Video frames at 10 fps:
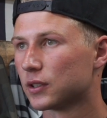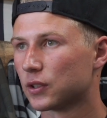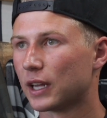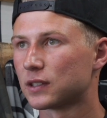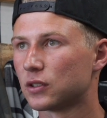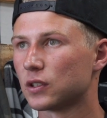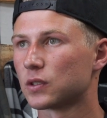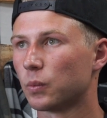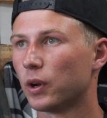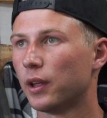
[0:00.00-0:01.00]
So that's
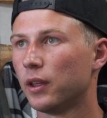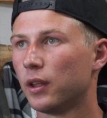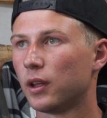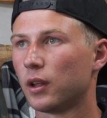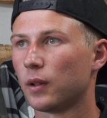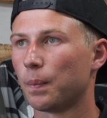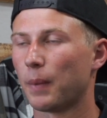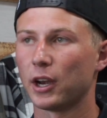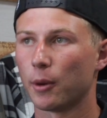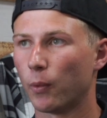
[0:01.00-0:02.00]
just what
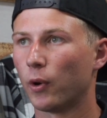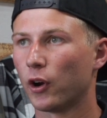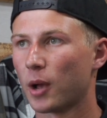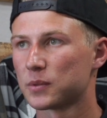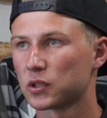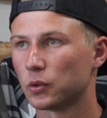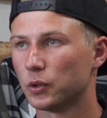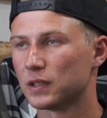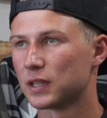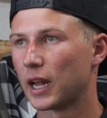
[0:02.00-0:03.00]
my number one obstacle
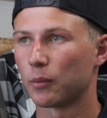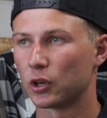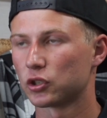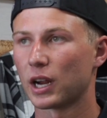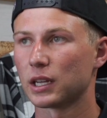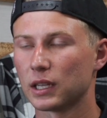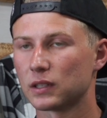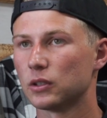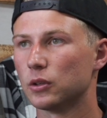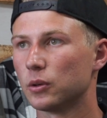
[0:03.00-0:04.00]
is that I'm going to try to get
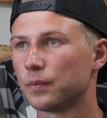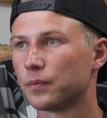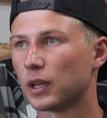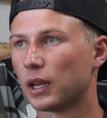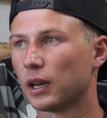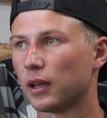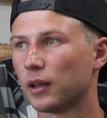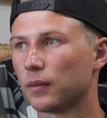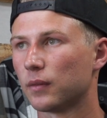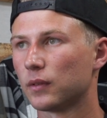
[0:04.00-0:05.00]
to, and
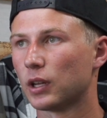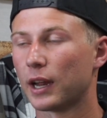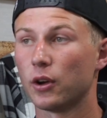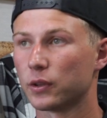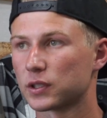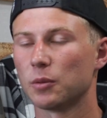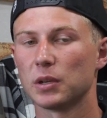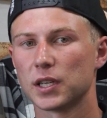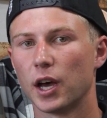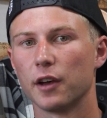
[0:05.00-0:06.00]
I know it's going to
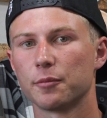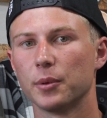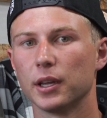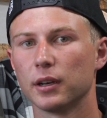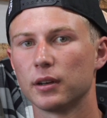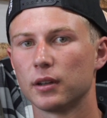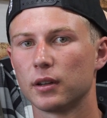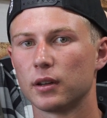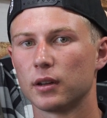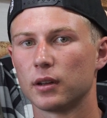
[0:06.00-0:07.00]
be tough, but
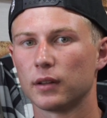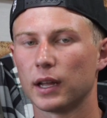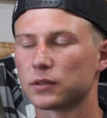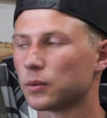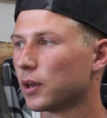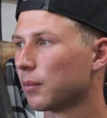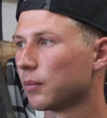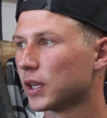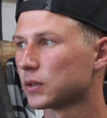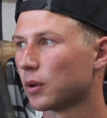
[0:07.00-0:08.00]
that's what
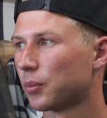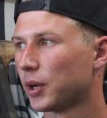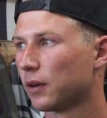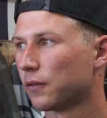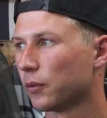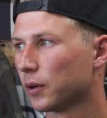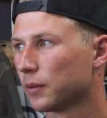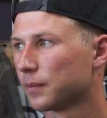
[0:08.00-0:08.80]
I'm planning for.